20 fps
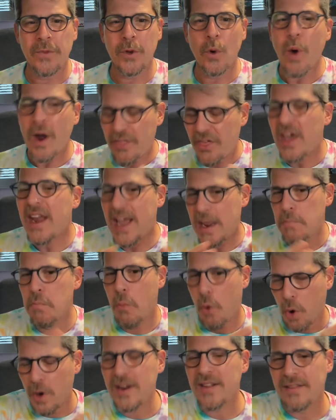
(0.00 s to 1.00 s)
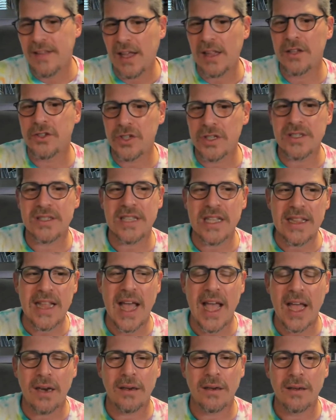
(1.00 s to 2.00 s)
who I thought had more intelligence than
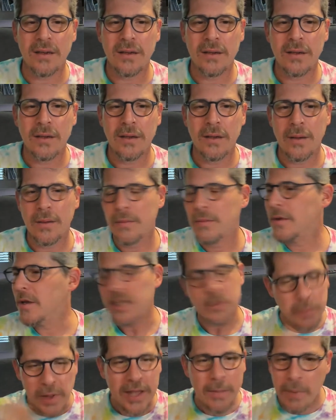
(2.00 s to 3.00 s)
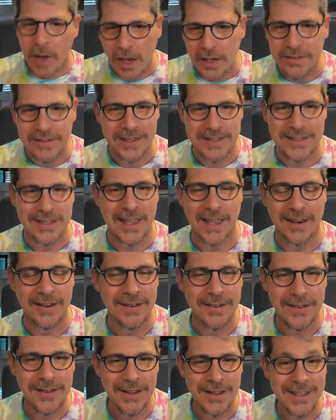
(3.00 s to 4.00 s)
that, is playing politics again.
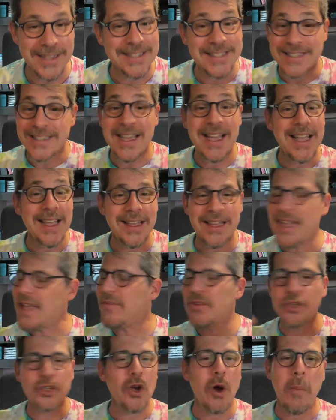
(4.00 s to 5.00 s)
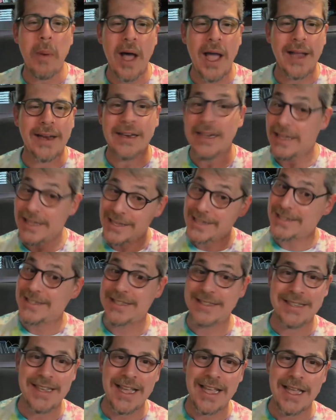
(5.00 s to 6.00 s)
You see, even Joe Biden, you
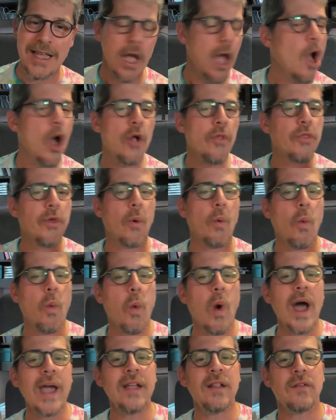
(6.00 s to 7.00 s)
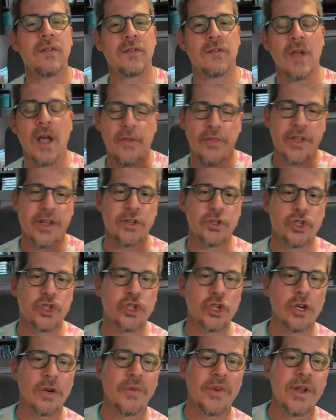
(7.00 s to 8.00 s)
see the whites, the
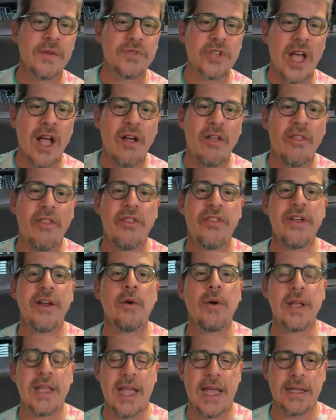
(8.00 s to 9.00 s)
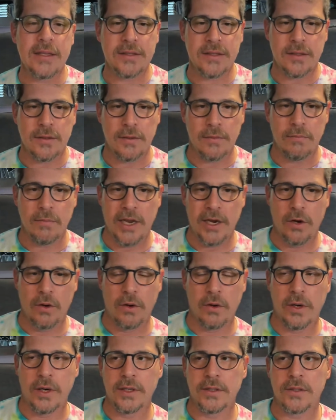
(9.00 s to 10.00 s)
conservatives, they're against
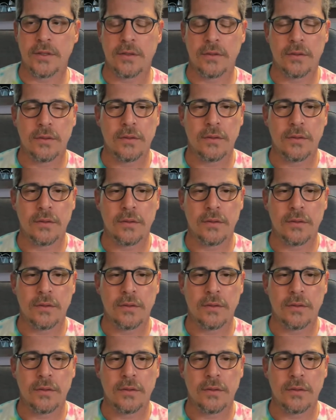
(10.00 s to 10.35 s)
minorities.